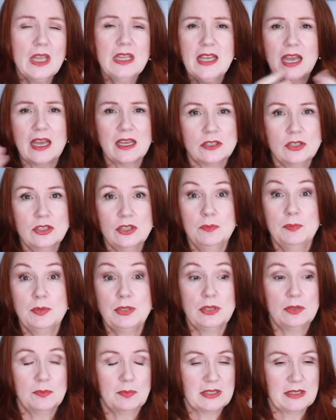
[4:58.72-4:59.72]
Yeah, super,
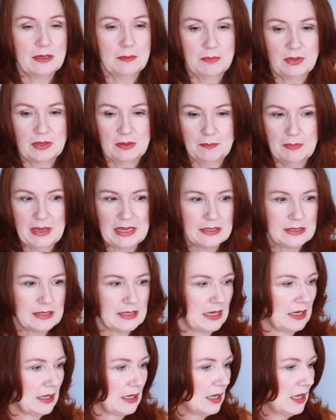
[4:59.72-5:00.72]
super simple and
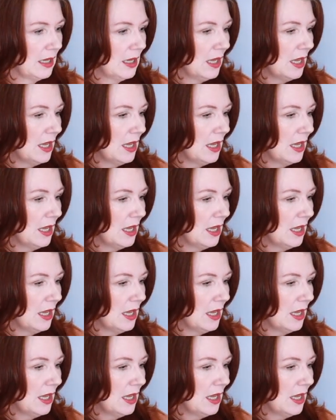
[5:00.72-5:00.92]
basic.